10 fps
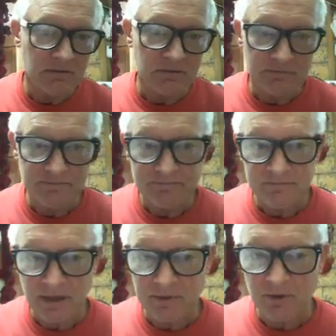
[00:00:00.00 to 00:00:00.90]

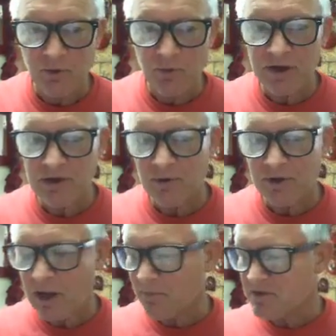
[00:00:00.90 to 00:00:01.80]
I don't know
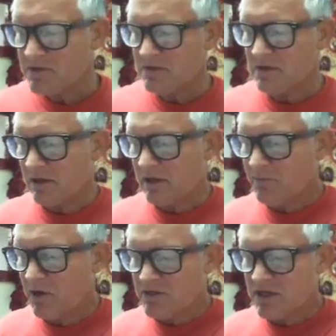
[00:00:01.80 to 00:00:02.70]
what
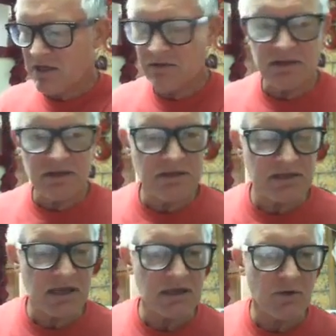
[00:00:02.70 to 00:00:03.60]
happens. I'm not saying
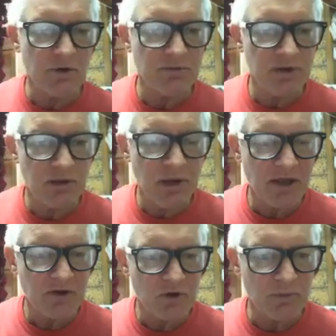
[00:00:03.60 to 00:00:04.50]
that he is going
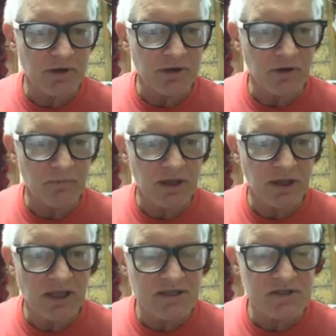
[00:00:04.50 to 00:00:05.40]
to be a bad human.
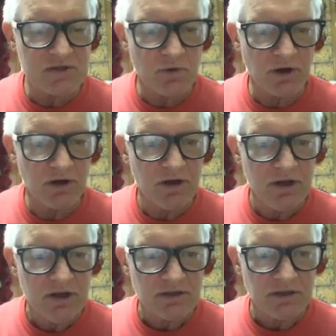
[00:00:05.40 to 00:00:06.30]
There have been cases
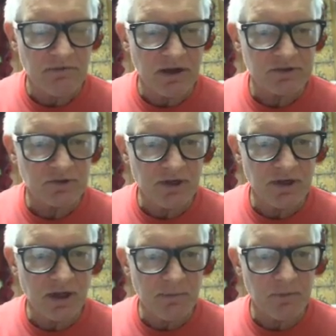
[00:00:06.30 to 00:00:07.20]
where they've
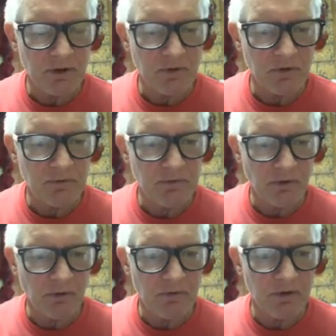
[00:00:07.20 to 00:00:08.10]
actually ended up,
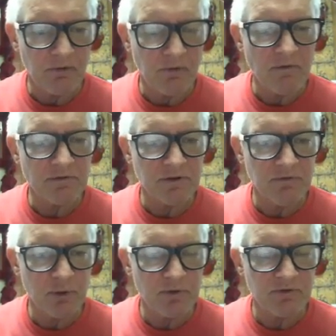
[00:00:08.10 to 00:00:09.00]
their
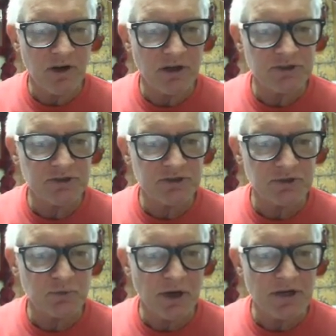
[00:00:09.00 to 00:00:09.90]
level of development of
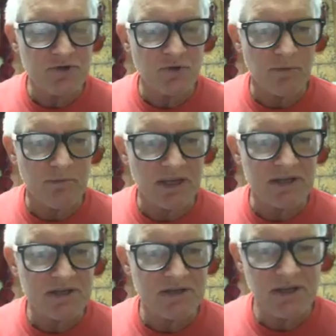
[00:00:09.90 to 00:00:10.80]
conscience has raised
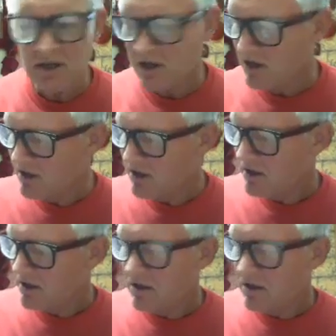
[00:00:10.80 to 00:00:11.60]
tremendously.